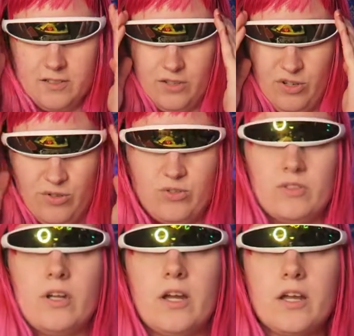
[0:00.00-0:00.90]
on the
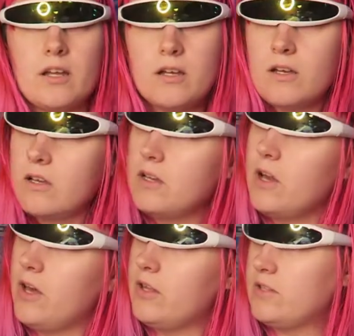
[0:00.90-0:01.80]
nose right.
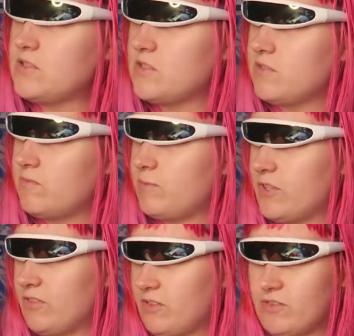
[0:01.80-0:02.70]
This is
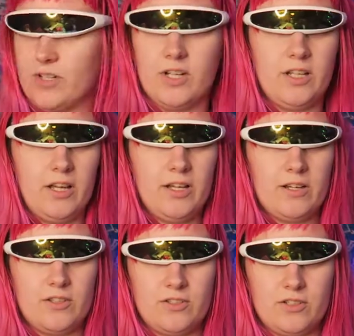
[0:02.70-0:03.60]
definitely very
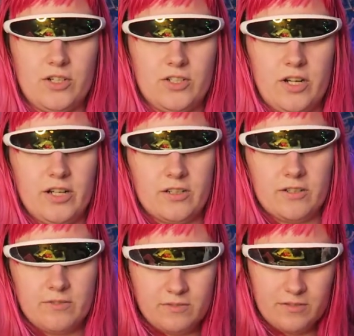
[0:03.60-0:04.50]
like Star Trek.